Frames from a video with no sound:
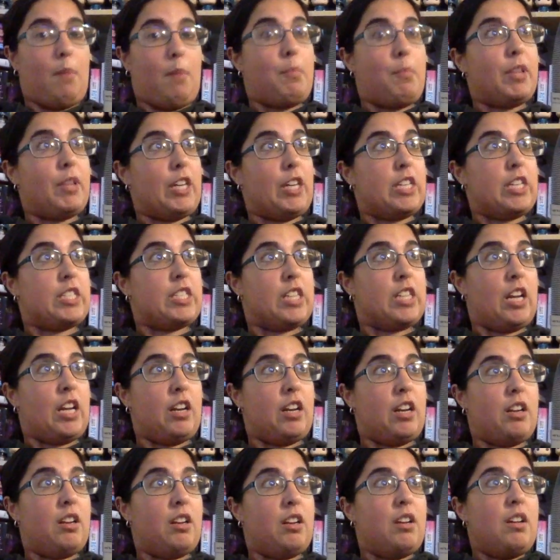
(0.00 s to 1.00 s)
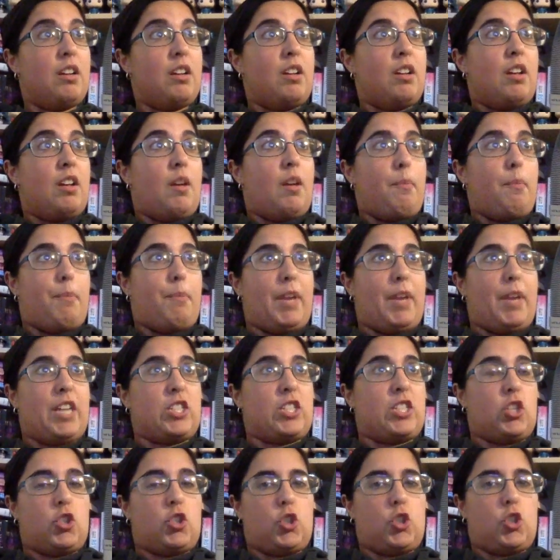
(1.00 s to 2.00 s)
placed in, because
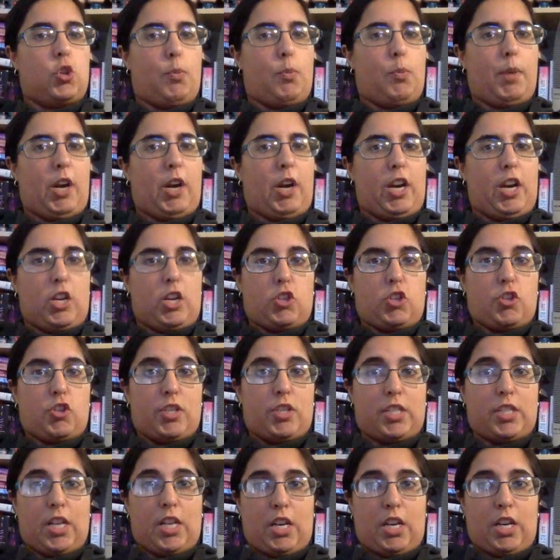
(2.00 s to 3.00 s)
it's super interesting.